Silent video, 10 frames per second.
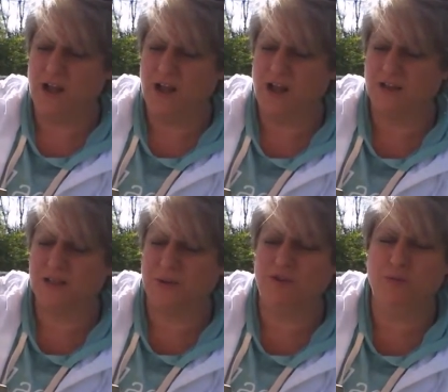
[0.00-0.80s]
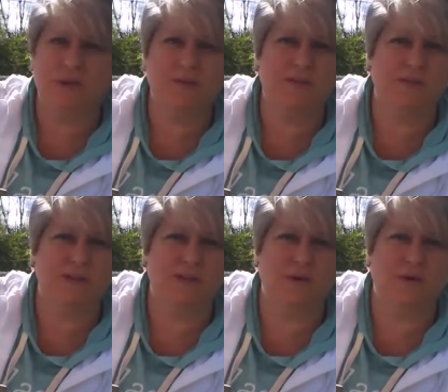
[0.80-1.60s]
Some of you may be
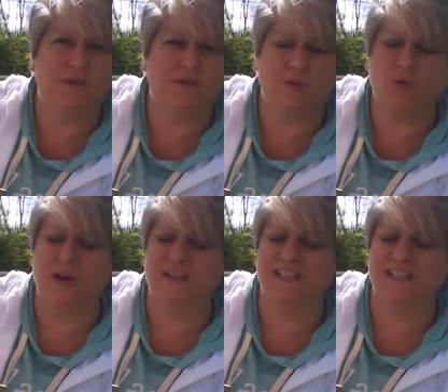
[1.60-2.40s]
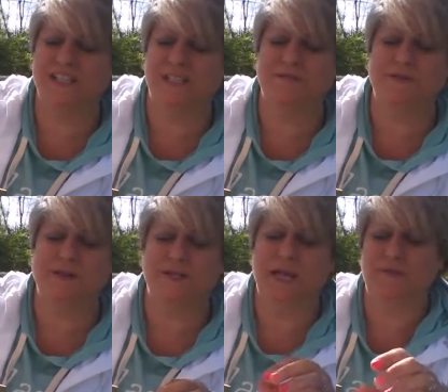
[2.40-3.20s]
thinking about, what's the
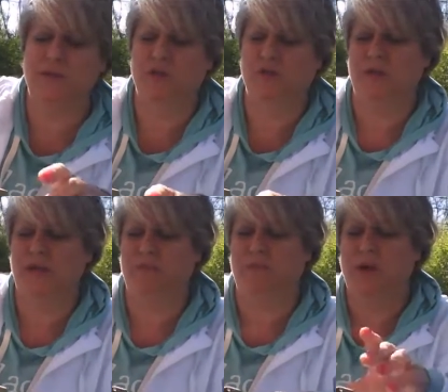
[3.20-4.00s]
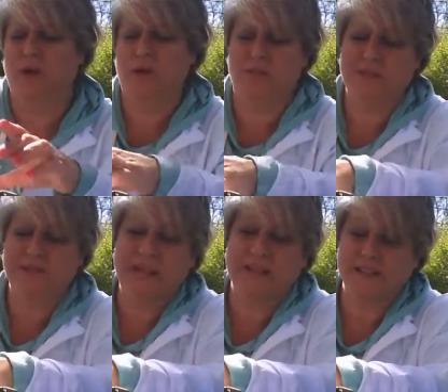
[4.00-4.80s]
difference I'm doing
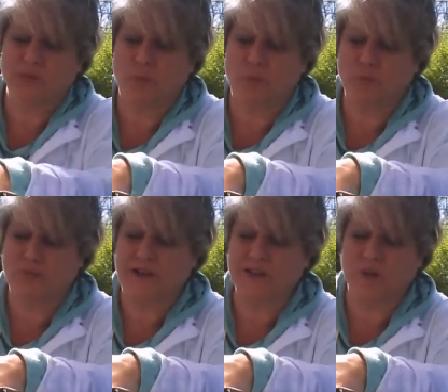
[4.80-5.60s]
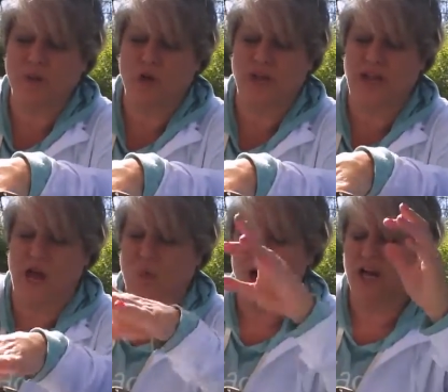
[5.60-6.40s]
besides this vegetable oil,
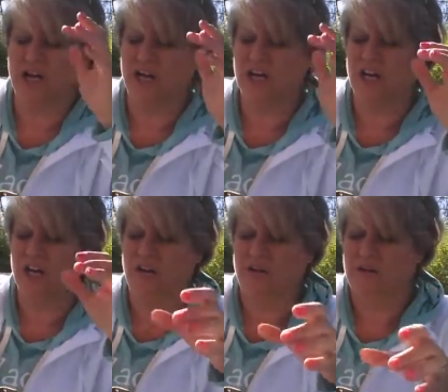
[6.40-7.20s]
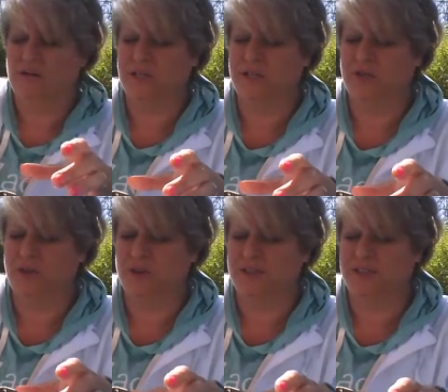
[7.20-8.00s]
not water? What did you
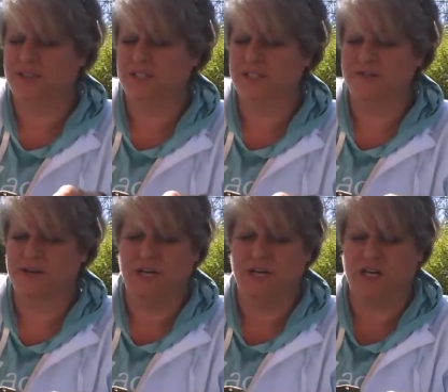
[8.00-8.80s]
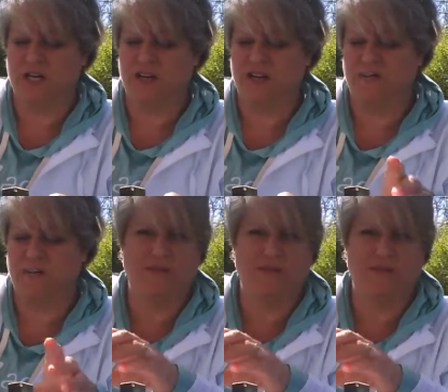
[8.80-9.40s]
notice is different about the